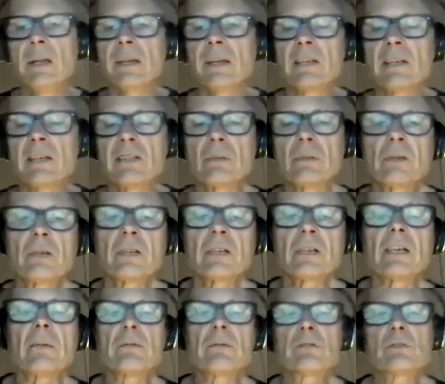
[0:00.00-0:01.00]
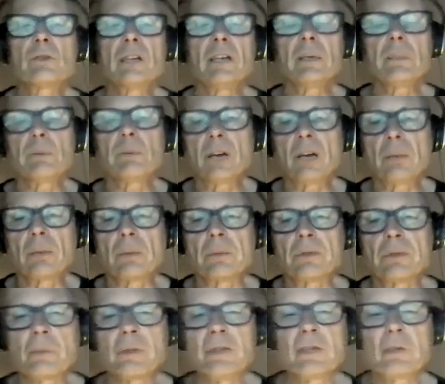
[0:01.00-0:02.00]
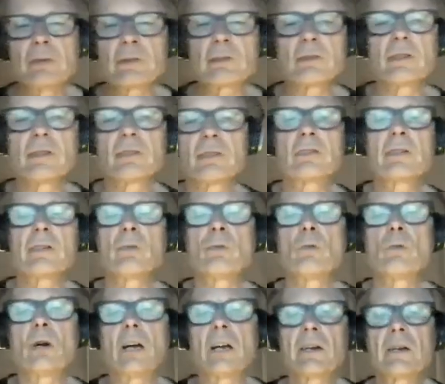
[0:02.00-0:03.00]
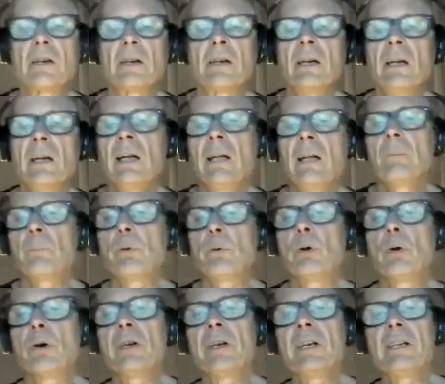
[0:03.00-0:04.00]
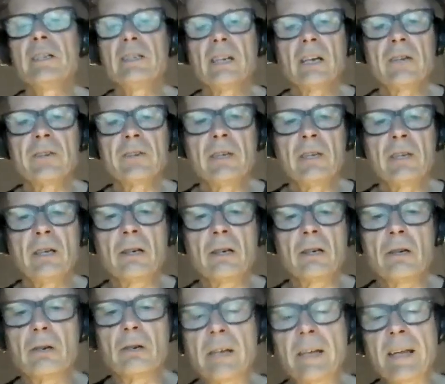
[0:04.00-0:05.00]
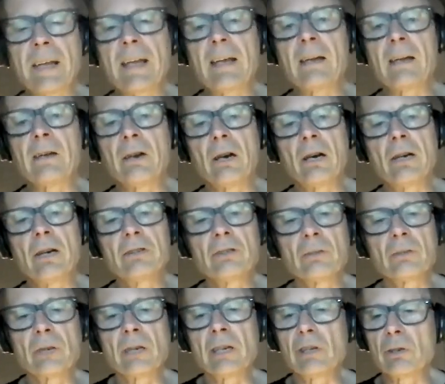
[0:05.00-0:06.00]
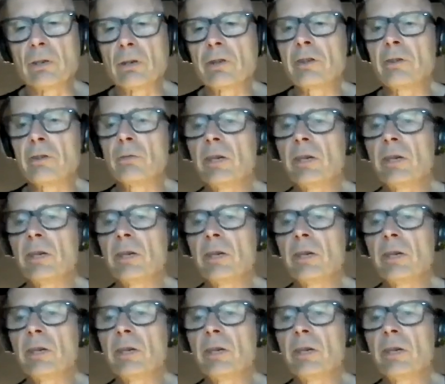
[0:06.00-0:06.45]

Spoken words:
because really it was creating problems. I mean, there was literally water pouring down the hill and onto Great Northern